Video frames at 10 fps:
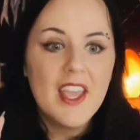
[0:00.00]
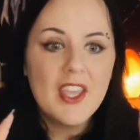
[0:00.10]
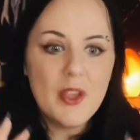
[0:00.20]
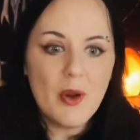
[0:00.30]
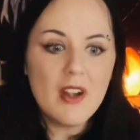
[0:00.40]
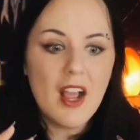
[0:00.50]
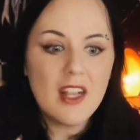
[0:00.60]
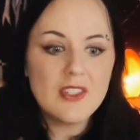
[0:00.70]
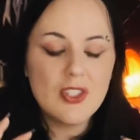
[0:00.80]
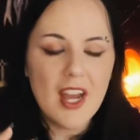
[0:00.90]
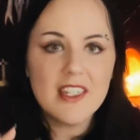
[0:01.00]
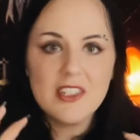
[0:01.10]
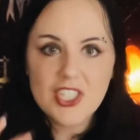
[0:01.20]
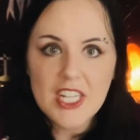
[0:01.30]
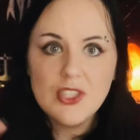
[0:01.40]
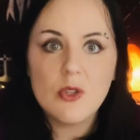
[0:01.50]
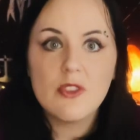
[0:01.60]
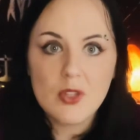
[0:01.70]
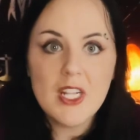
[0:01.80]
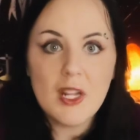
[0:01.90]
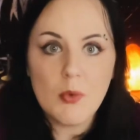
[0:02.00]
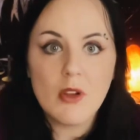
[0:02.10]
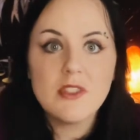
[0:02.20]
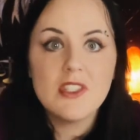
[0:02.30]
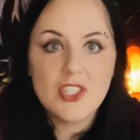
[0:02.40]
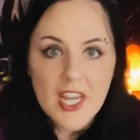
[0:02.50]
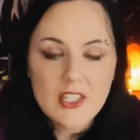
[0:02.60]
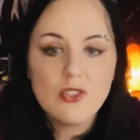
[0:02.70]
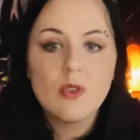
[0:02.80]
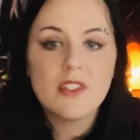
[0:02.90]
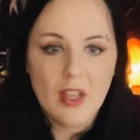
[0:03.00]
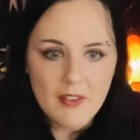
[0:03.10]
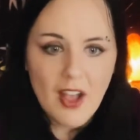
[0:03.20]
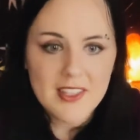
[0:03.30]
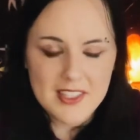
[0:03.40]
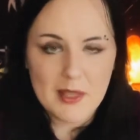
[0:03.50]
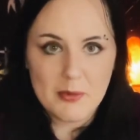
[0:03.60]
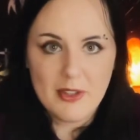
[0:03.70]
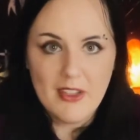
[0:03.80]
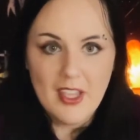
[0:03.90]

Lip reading: you are not trying to change your 3D world to change your self-concept.